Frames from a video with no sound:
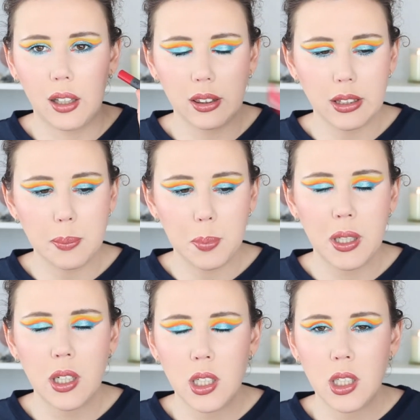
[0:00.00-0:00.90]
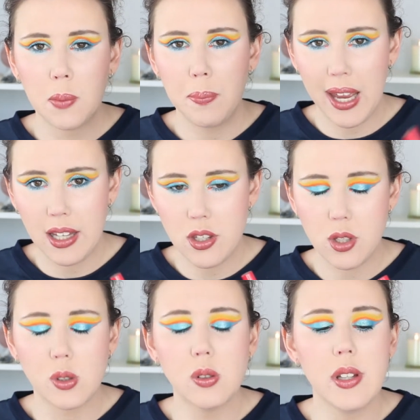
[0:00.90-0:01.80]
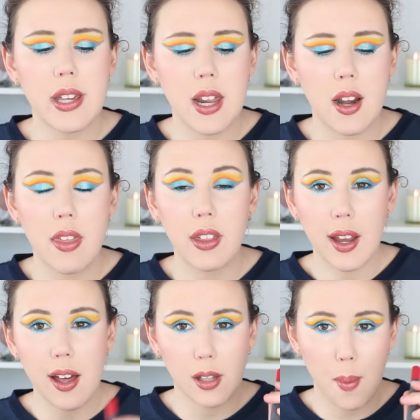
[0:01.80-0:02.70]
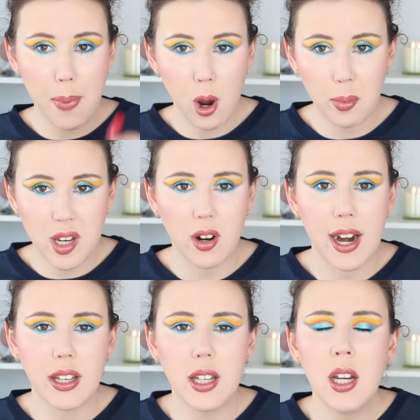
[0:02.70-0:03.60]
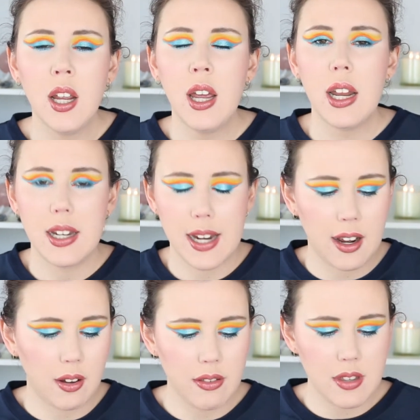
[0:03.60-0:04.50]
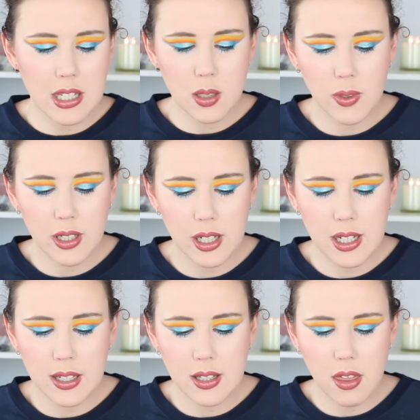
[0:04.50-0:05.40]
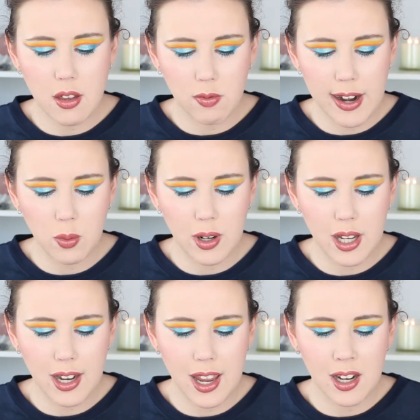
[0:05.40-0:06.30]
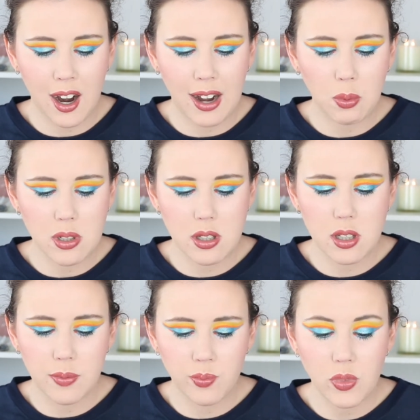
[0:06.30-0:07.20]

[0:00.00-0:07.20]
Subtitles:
lip pencil in the color Pomegranate. Now this one is the red one, and I was